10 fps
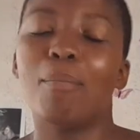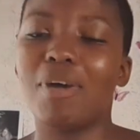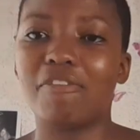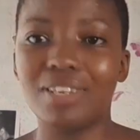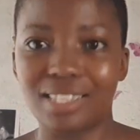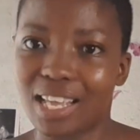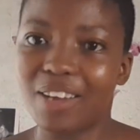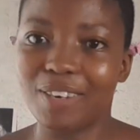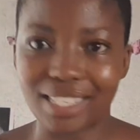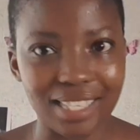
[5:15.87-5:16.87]
My first
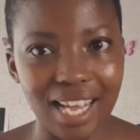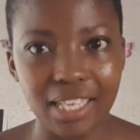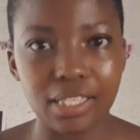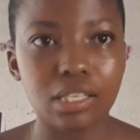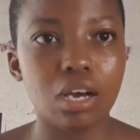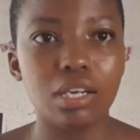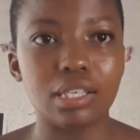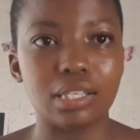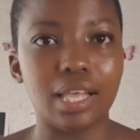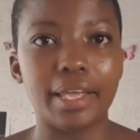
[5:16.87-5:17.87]
day was nice
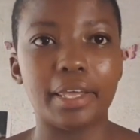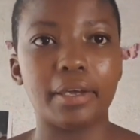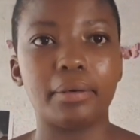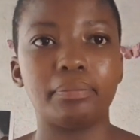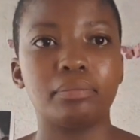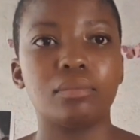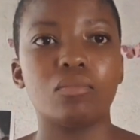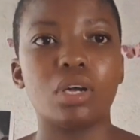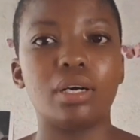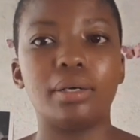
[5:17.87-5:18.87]
because I
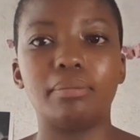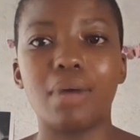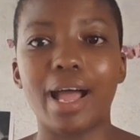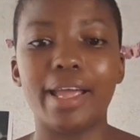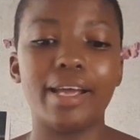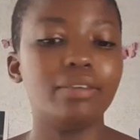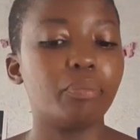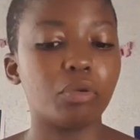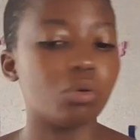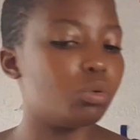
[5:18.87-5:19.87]

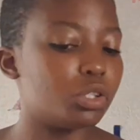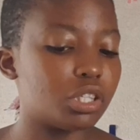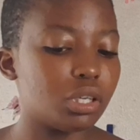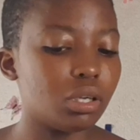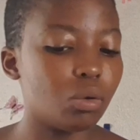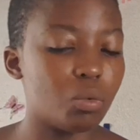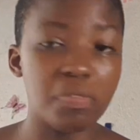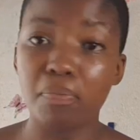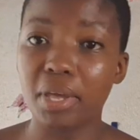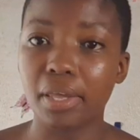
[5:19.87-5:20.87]
had Beauty
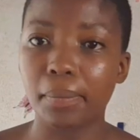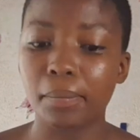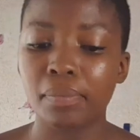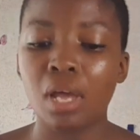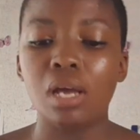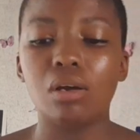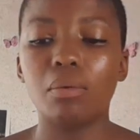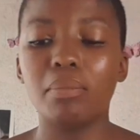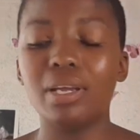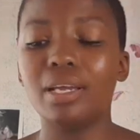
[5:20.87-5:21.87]
with me.
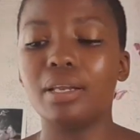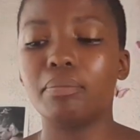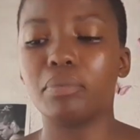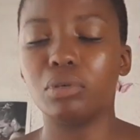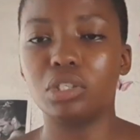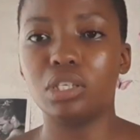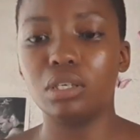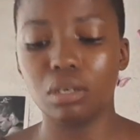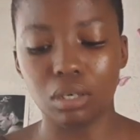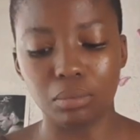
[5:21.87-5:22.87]
Me and
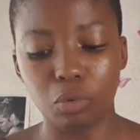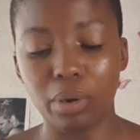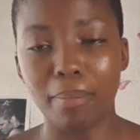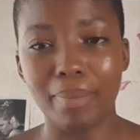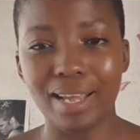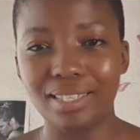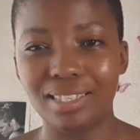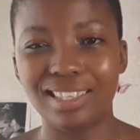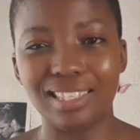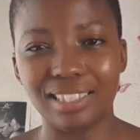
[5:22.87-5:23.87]
Beauty, we met
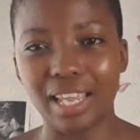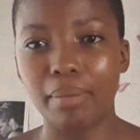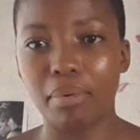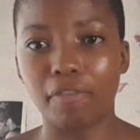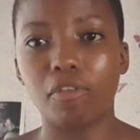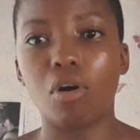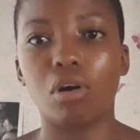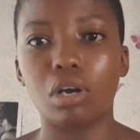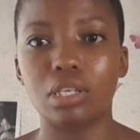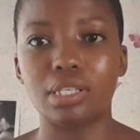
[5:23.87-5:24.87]
the day before
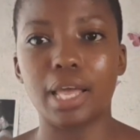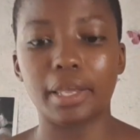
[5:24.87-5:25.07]
because